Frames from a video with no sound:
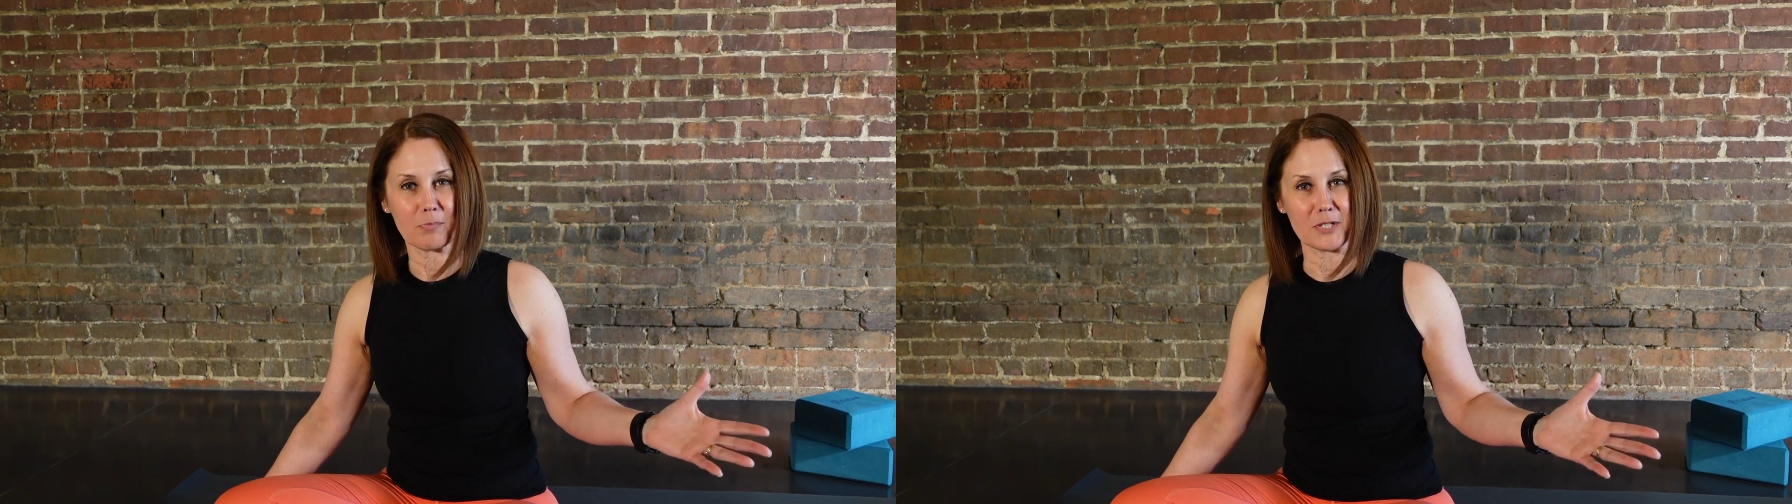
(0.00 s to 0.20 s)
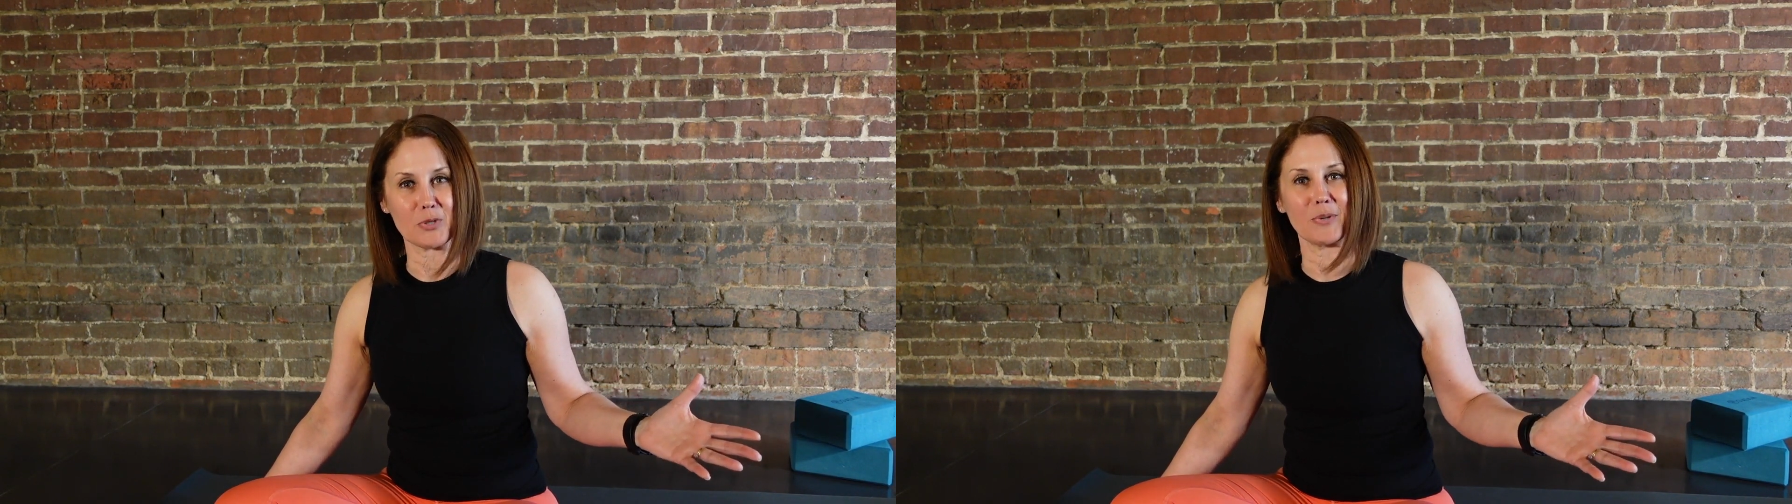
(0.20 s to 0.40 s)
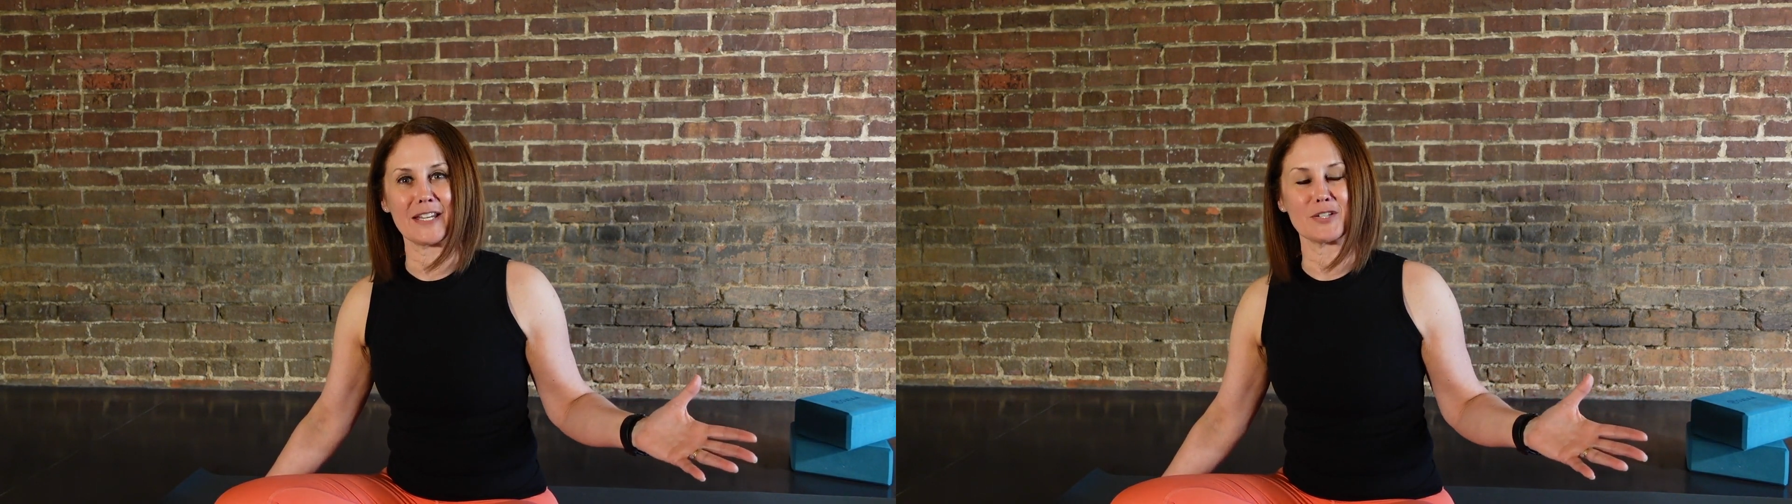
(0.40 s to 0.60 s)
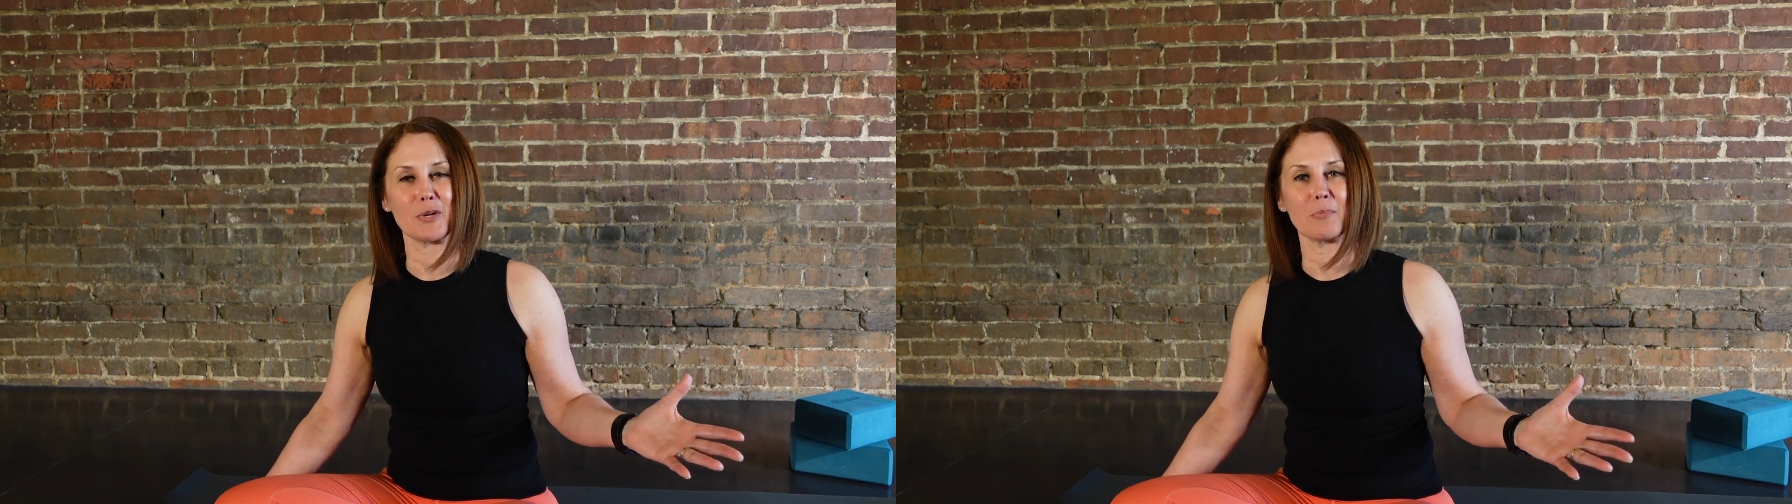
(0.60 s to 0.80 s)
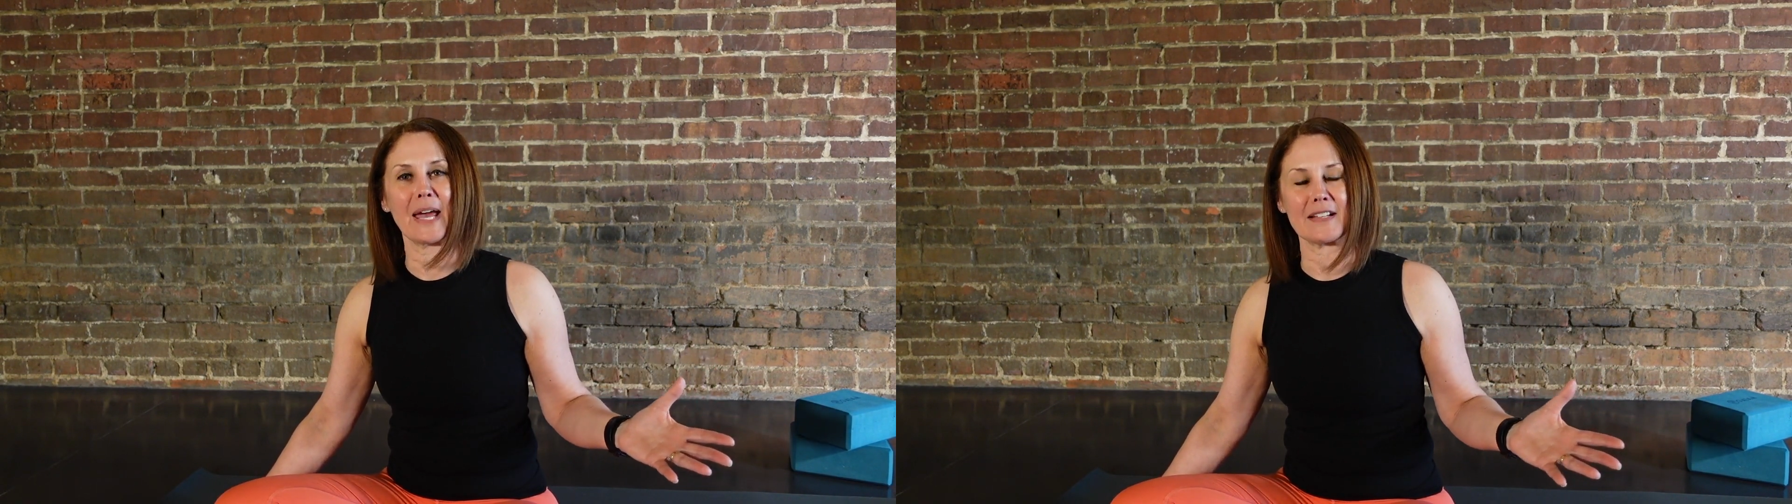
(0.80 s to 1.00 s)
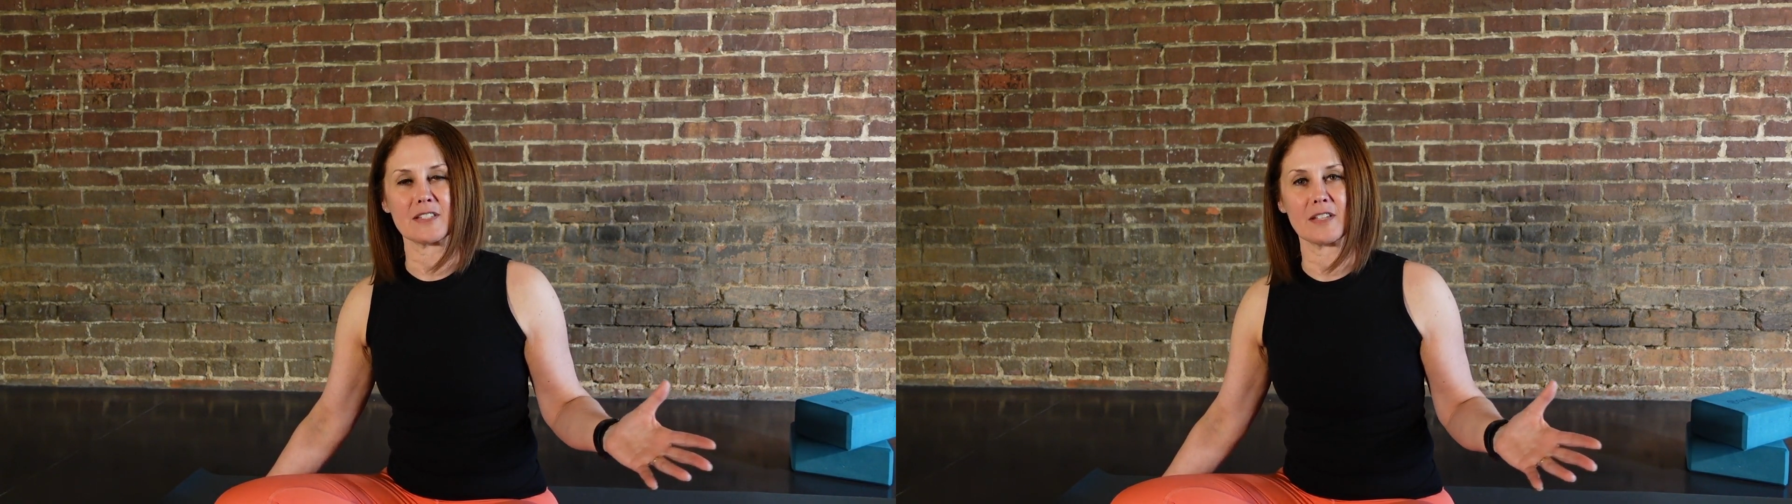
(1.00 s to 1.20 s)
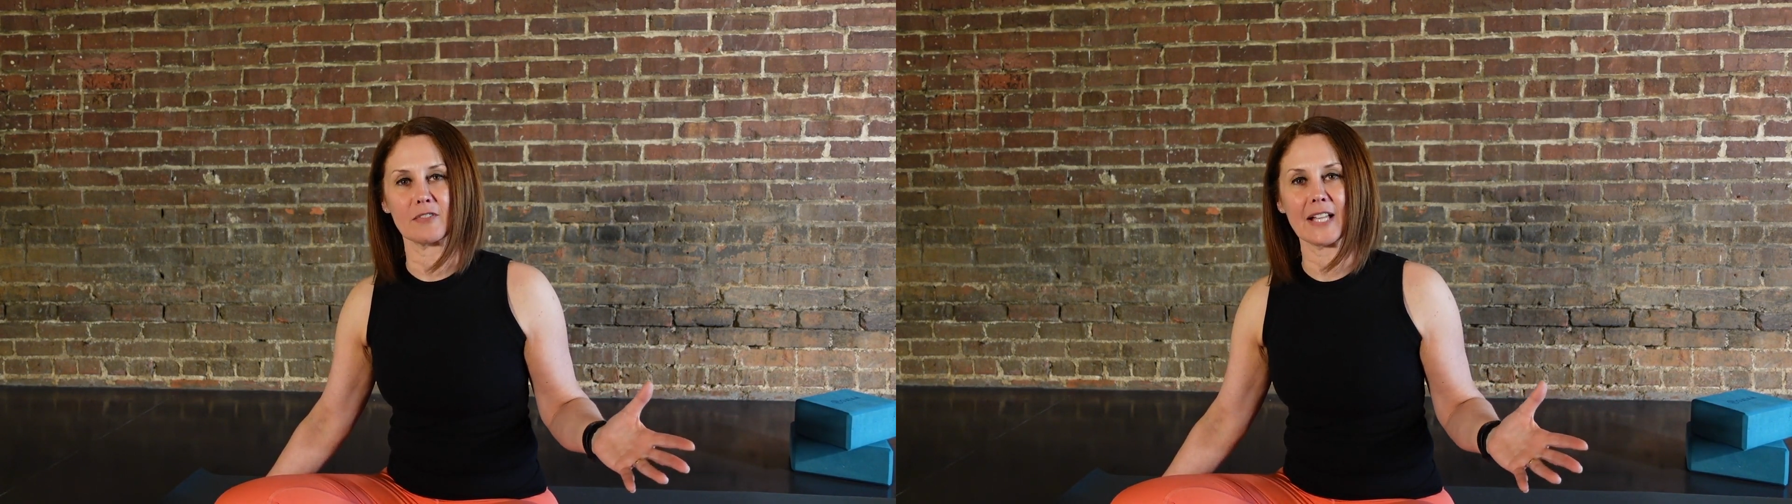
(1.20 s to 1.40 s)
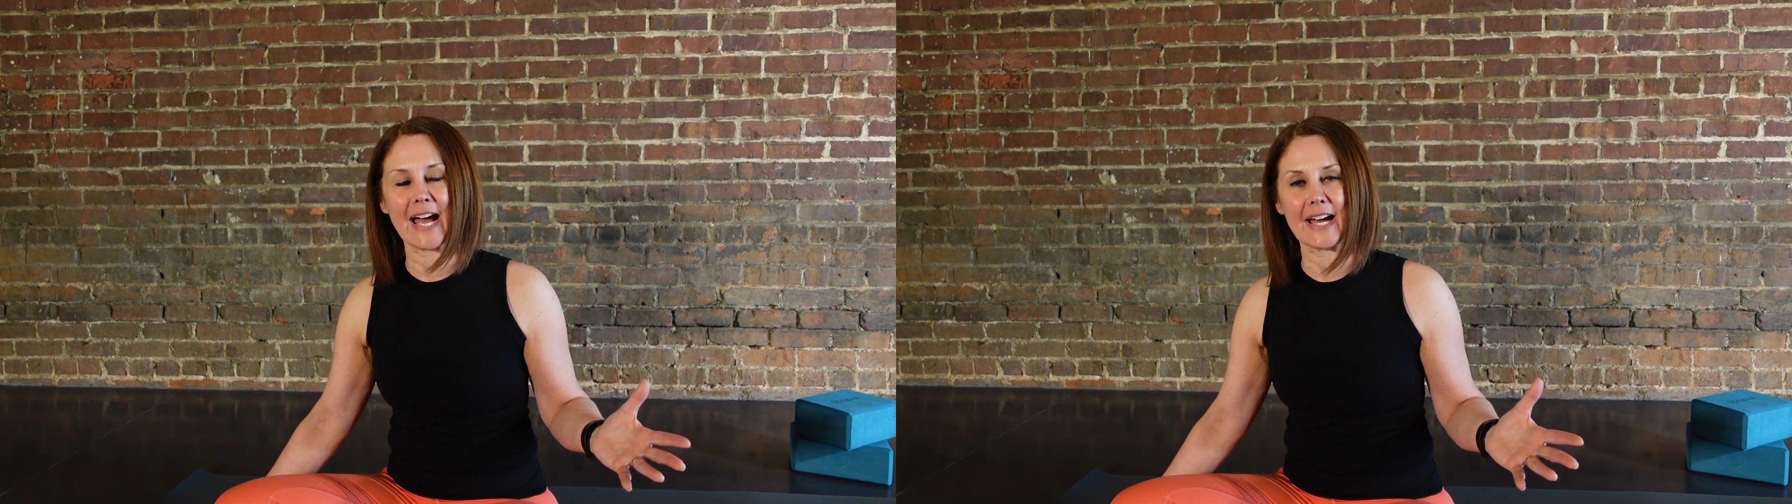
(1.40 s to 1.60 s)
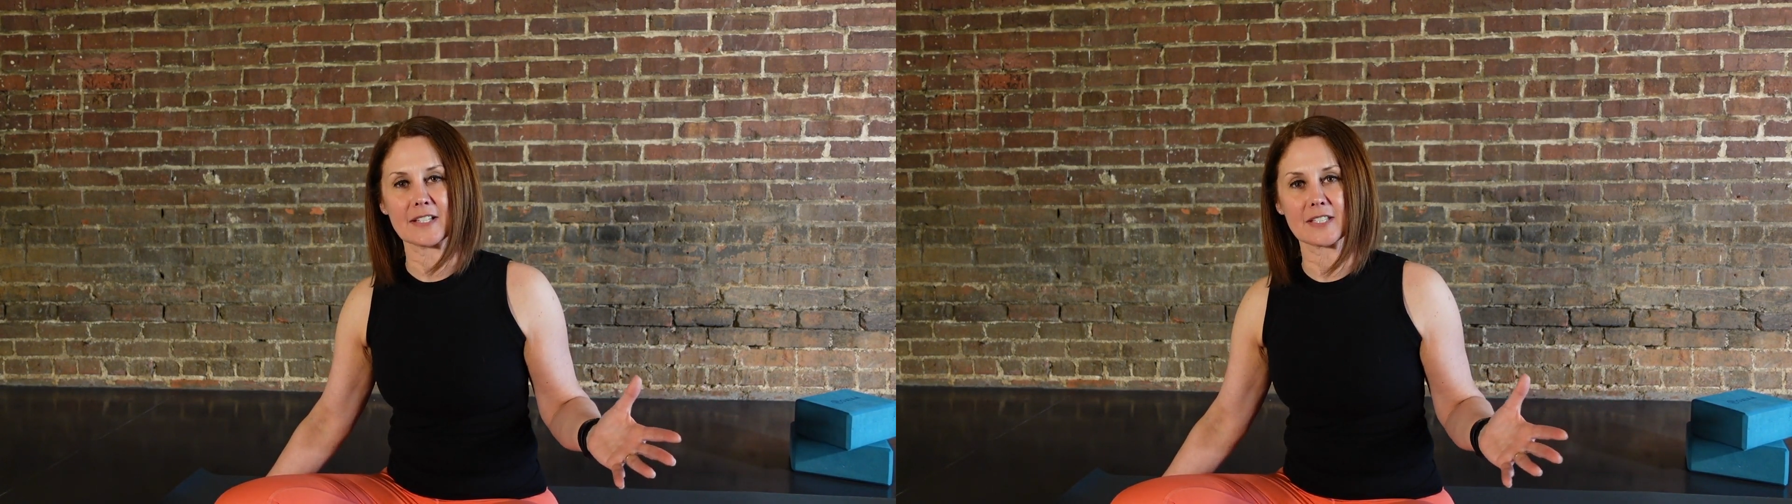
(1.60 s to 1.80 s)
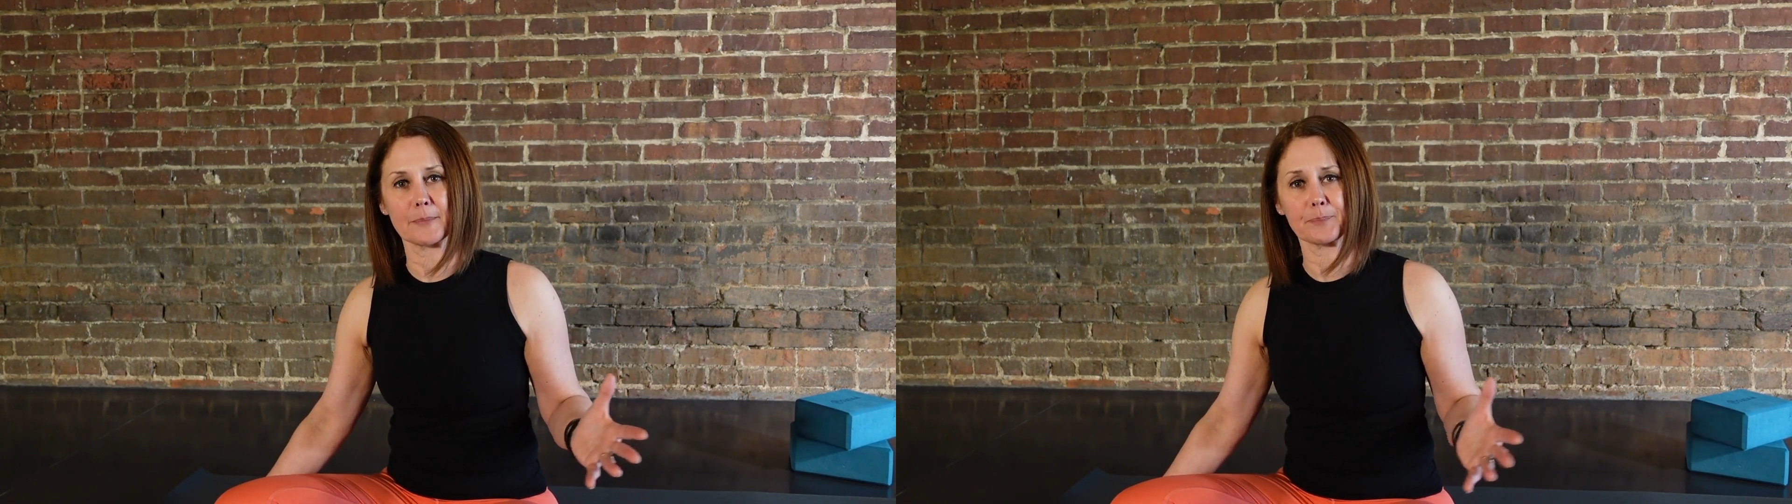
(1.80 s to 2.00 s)
between two panes of
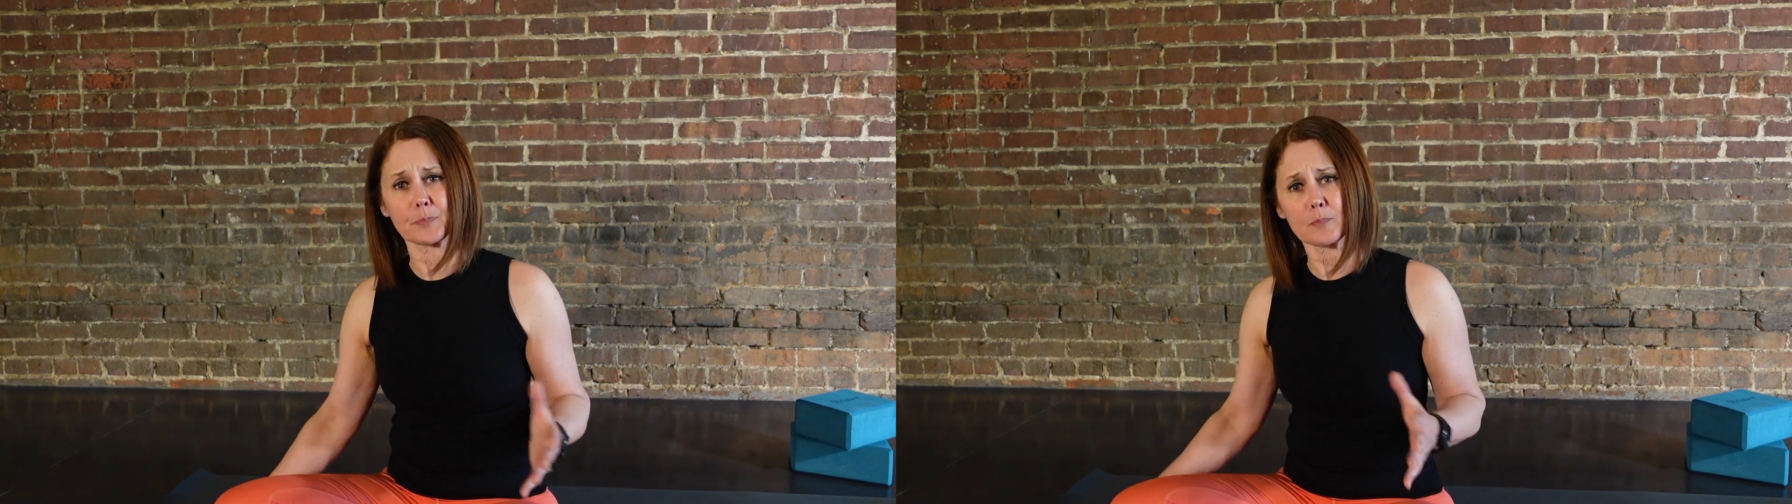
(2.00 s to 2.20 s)
glass.